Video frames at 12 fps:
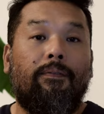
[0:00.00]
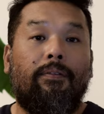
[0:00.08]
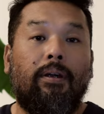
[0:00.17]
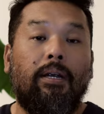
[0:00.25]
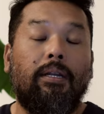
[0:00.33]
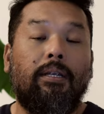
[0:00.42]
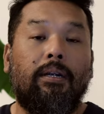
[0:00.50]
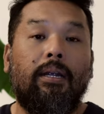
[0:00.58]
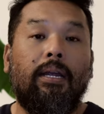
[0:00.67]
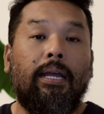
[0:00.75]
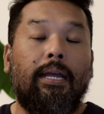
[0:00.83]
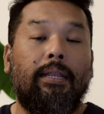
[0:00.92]

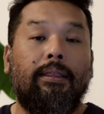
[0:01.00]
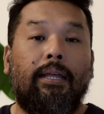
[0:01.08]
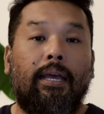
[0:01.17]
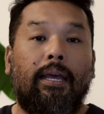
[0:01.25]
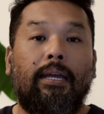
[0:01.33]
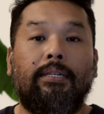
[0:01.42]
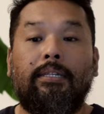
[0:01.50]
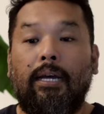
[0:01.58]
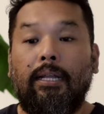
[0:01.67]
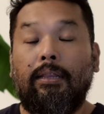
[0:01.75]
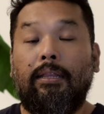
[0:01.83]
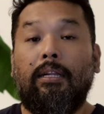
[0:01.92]
further in the edge
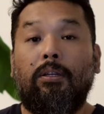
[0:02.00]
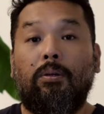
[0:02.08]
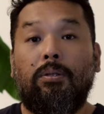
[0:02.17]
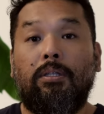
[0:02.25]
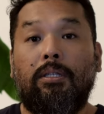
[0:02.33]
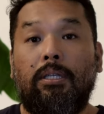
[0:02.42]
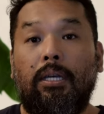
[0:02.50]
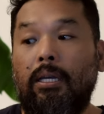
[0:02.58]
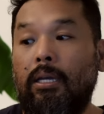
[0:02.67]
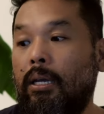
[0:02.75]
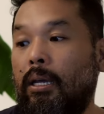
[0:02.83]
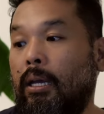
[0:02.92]
until you
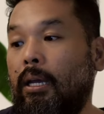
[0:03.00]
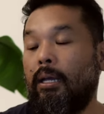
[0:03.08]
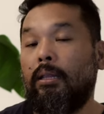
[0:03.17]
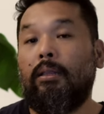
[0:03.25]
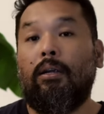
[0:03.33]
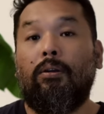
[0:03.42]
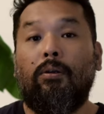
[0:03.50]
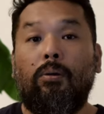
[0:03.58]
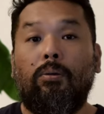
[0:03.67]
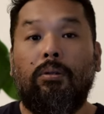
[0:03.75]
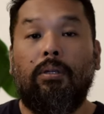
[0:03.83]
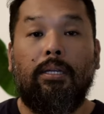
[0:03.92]
see the
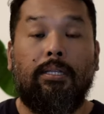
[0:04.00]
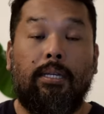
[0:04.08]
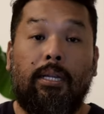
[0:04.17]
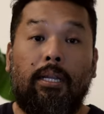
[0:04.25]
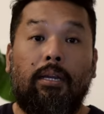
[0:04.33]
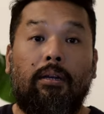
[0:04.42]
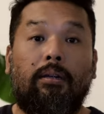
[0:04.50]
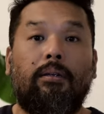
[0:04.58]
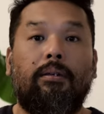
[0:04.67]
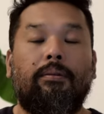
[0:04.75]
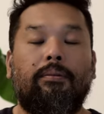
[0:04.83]
road is clear.